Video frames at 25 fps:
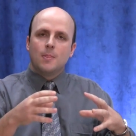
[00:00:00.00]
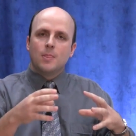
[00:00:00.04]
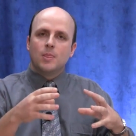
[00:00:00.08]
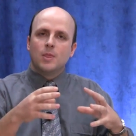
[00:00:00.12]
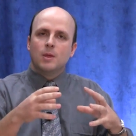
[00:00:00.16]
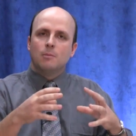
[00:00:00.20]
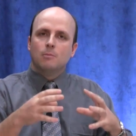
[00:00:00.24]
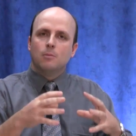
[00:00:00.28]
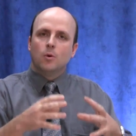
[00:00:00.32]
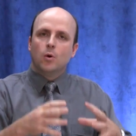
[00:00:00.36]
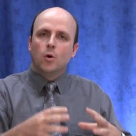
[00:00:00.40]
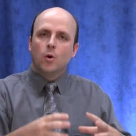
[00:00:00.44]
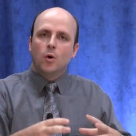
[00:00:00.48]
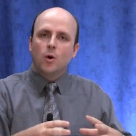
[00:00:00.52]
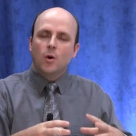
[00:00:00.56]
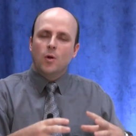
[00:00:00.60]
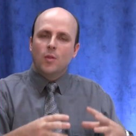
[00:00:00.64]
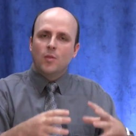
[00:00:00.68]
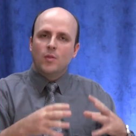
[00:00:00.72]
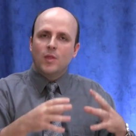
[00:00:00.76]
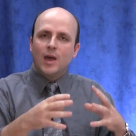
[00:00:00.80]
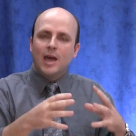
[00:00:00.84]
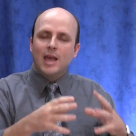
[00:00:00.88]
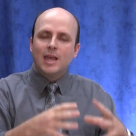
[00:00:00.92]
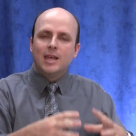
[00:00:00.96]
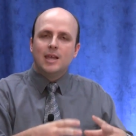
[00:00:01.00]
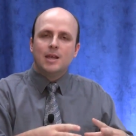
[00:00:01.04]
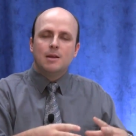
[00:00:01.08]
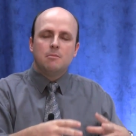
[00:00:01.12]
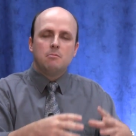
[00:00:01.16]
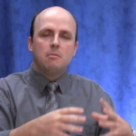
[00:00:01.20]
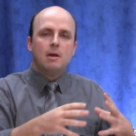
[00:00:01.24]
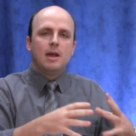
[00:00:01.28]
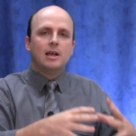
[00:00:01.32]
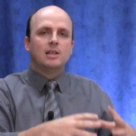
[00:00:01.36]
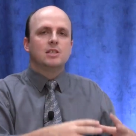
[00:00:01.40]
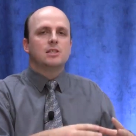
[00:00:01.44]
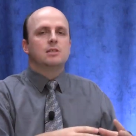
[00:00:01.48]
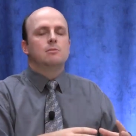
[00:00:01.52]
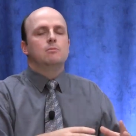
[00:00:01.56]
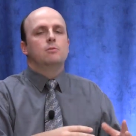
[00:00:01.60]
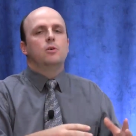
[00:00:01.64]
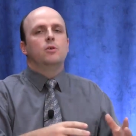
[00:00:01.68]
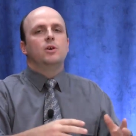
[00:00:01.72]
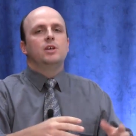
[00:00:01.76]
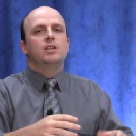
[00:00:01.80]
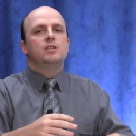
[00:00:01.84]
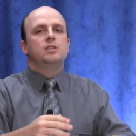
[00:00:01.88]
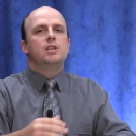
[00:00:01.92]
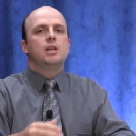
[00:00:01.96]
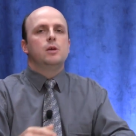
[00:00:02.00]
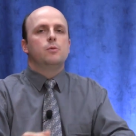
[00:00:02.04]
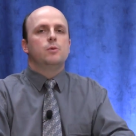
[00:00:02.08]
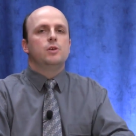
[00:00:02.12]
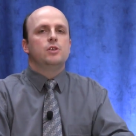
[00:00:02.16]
the more they can maximize their